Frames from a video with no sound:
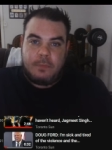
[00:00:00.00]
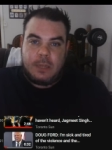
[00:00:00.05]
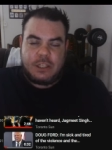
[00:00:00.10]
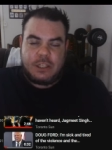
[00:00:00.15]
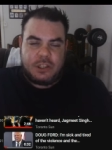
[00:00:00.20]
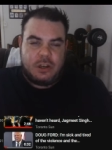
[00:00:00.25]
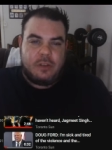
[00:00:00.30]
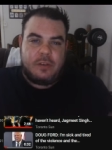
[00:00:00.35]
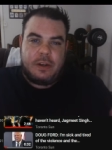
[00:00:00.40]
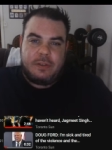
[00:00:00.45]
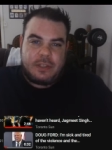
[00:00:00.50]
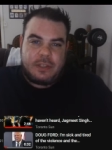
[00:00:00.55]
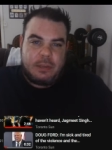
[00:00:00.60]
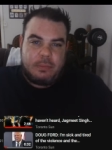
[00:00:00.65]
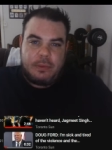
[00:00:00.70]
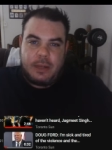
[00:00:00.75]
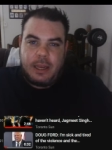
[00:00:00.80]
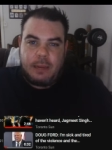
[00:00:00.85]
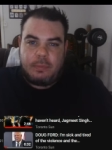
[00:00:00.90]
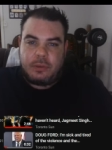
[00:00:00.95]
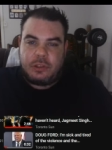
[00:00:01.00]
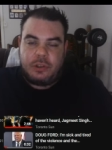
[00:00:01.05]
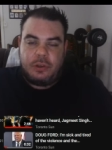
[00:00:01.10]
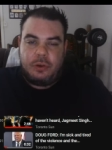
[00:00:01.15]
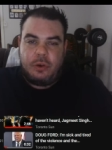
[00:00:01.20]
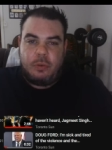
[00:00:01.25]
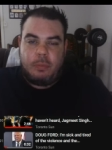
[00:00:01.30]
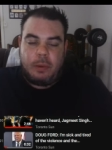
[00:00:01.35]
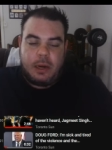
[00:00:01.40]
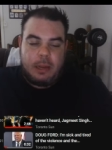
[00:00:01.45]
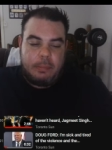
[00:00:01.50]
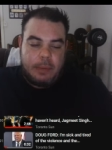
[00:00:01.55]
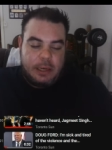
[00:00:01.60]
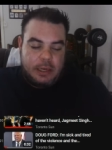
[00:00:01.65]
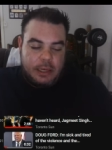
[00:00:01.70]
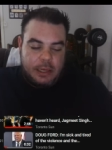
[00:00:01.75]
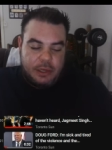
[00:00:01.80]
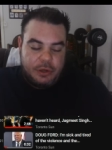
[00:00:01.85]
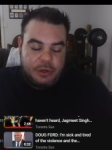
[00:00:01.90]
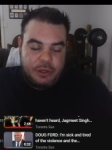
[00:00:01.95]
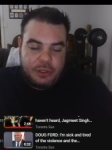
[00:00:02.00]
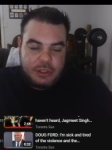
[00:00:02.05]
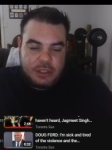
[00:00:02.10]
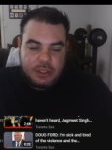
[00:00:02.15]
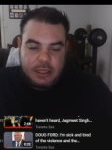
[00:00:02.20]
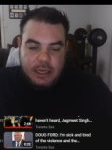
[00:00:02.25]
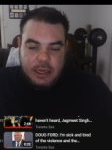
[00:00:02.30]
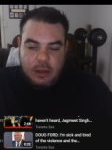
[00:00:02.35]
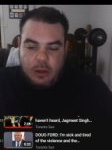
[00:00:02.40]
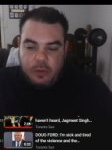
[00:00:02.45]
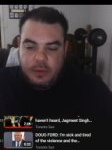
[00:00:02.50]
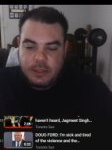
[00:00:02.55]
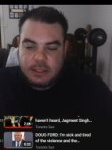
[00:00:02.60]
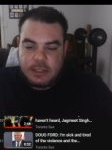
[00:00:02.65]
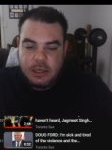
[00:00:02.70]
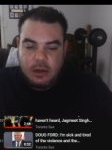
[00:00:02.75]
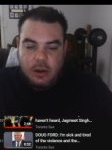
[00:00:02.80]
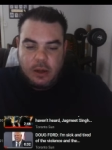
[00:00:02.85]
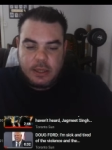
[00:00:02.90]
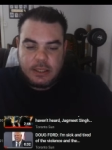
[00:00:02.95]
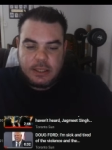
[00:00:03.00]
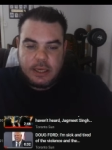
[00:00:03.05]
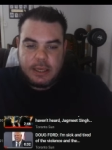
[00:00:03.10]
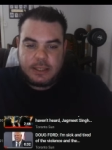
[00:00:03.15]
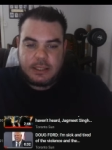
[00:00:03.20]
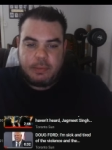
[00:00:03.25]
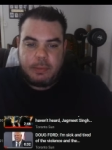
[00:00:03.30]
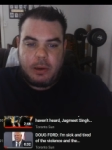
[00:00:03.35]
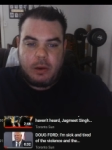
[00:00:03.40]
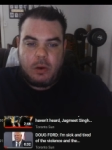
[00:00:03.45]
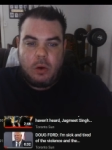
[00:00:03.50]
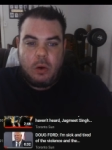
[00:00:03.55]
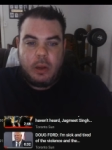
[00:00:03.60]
Conservatives sometimes too, but I mean, you just see all this nonsense about,